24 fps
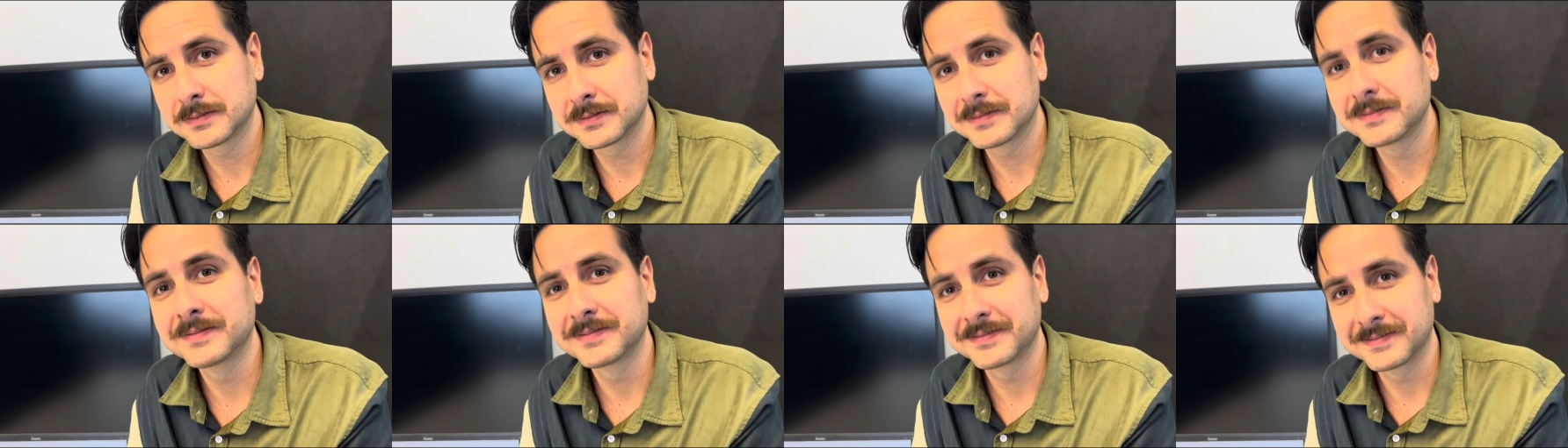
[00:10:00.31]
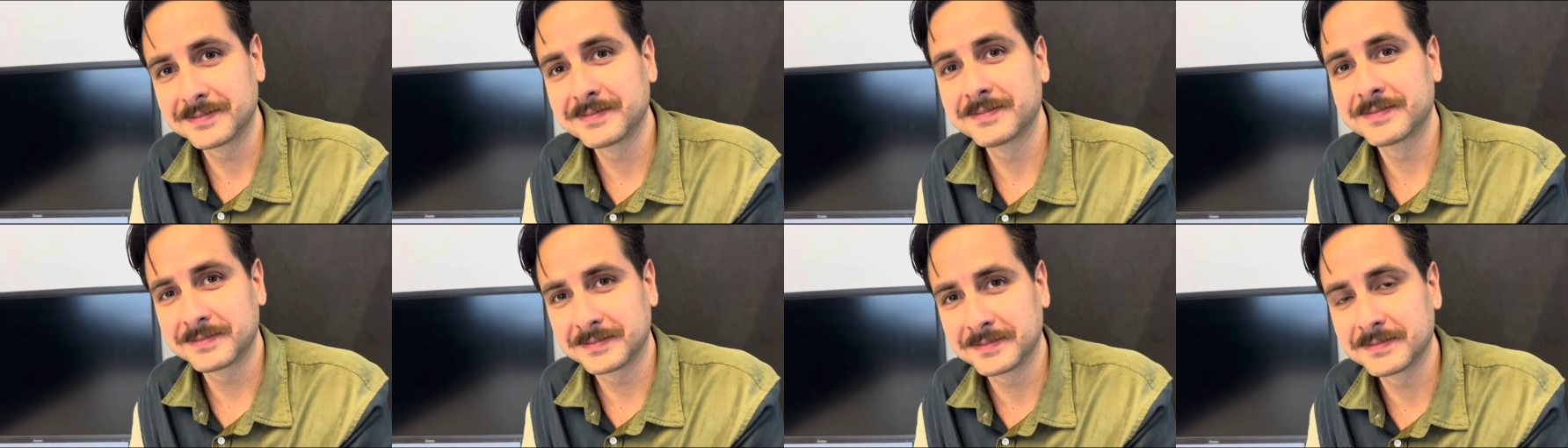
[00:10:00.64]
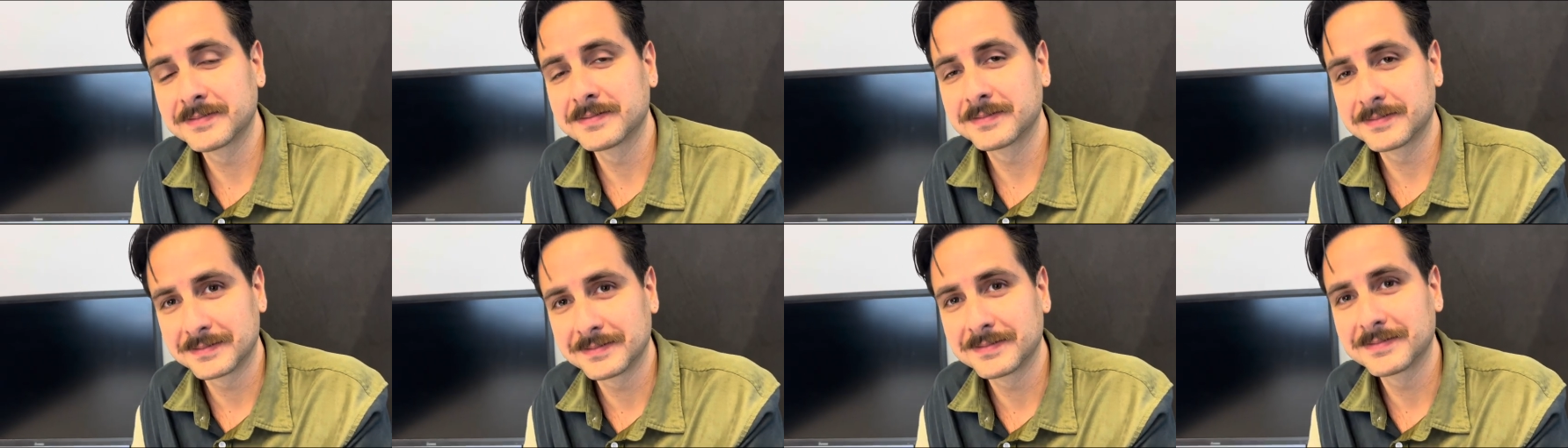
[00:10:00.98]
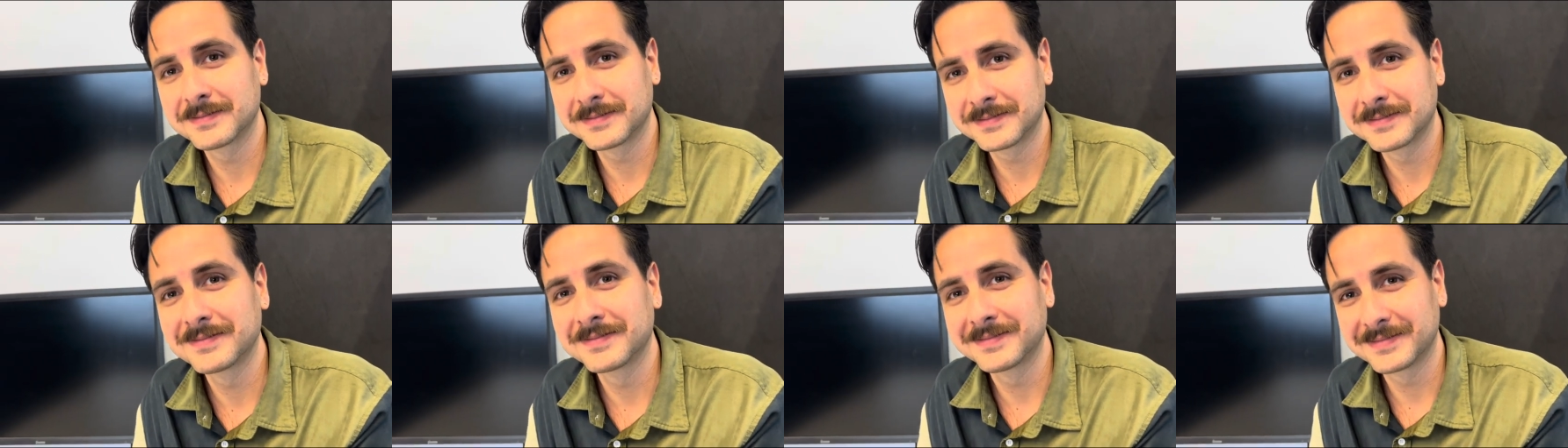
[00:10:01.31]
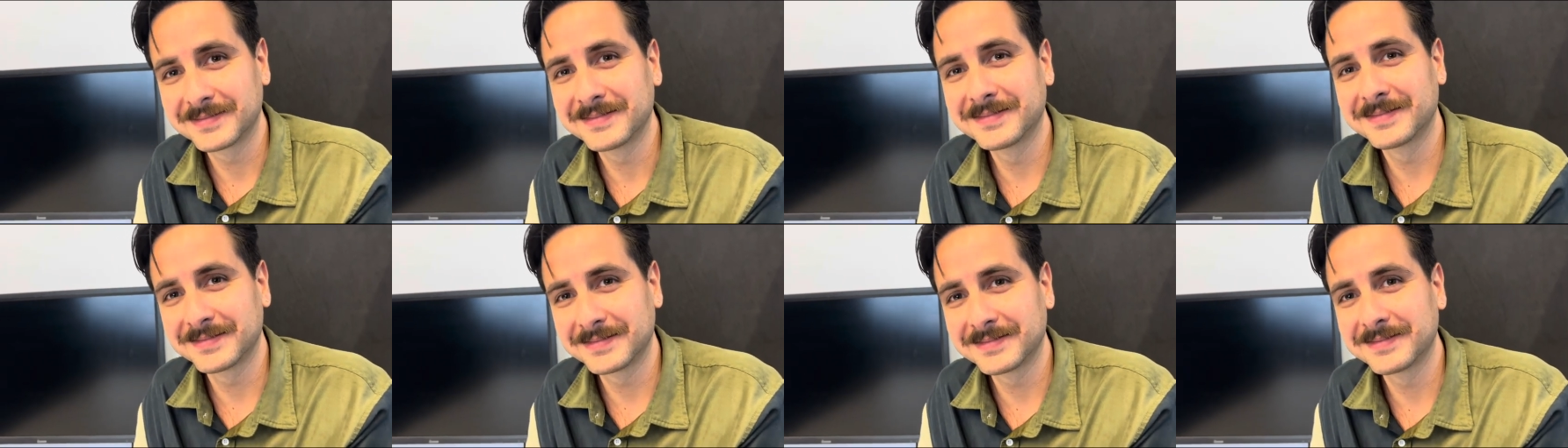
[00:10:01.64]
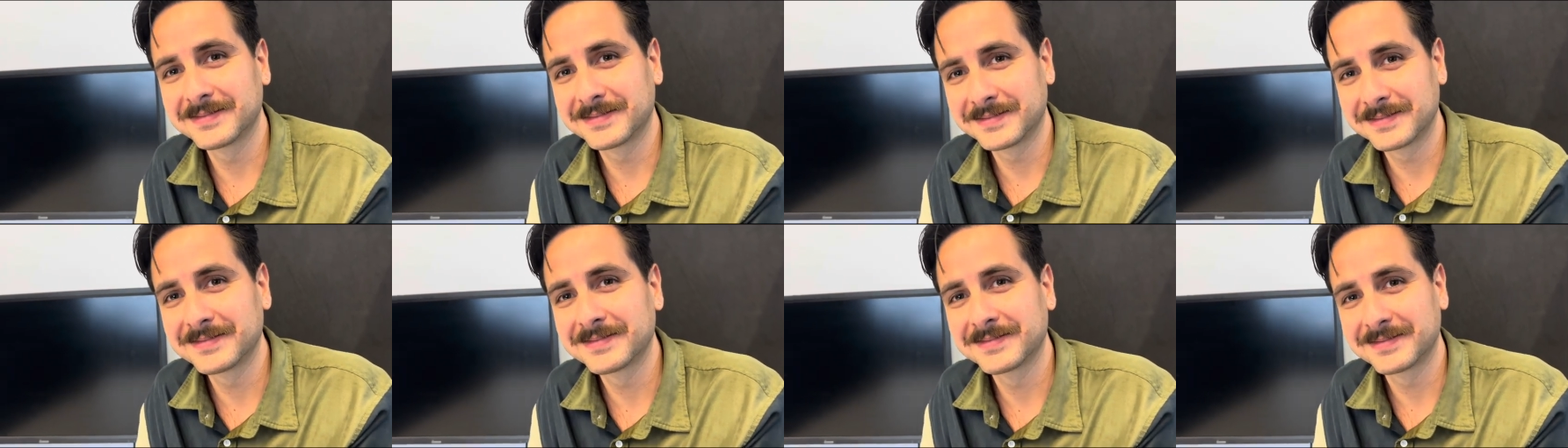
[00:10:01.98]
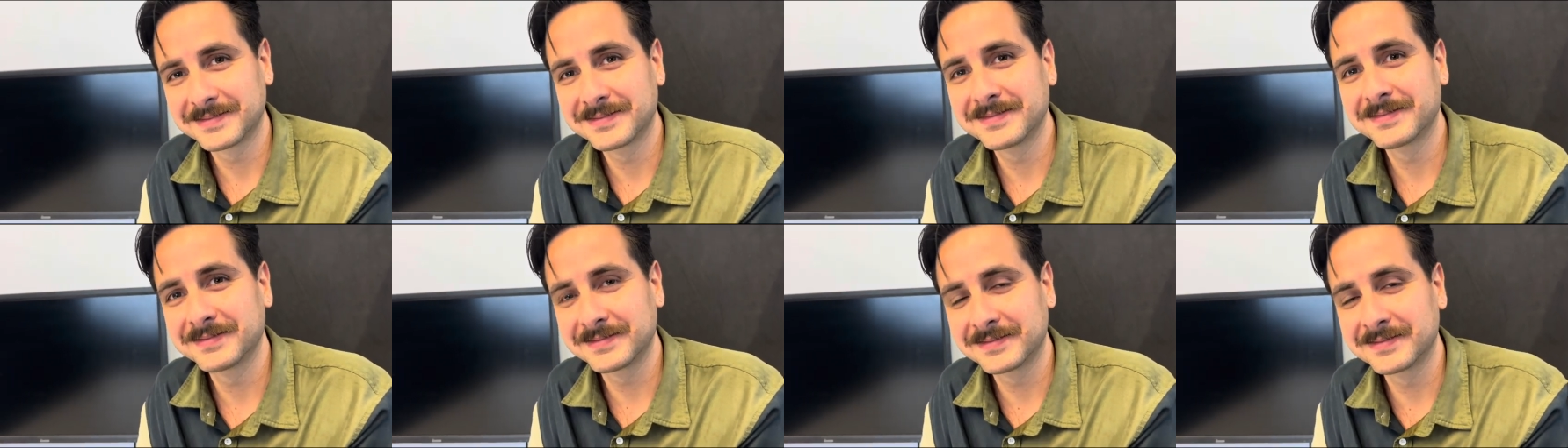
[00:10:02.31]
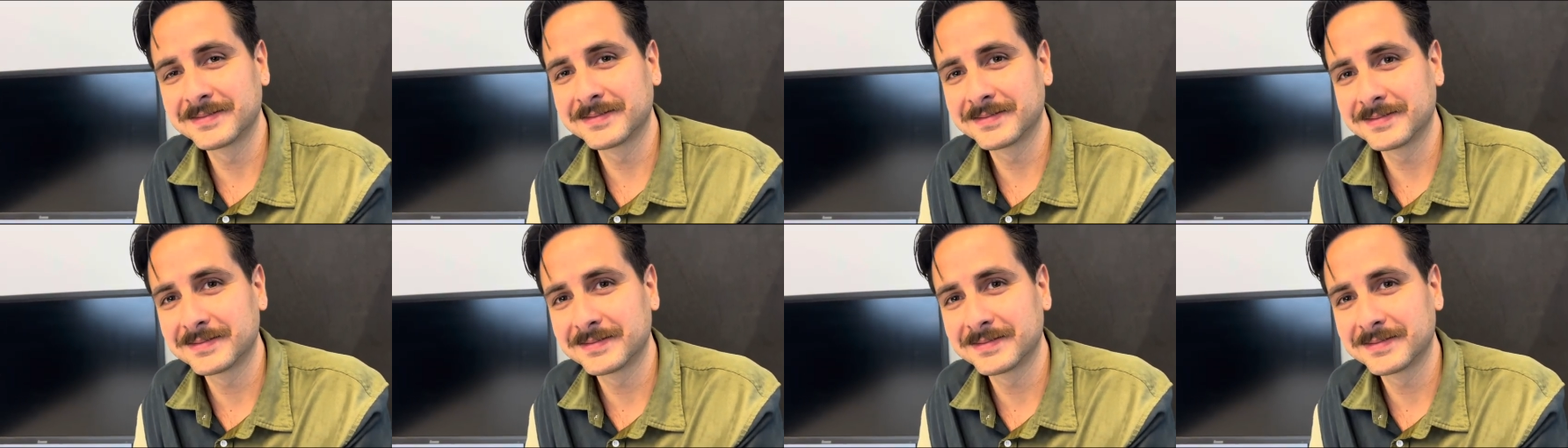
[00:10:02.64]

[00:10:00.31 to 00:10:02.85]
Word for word: love the samba stuff and all that business. Mm.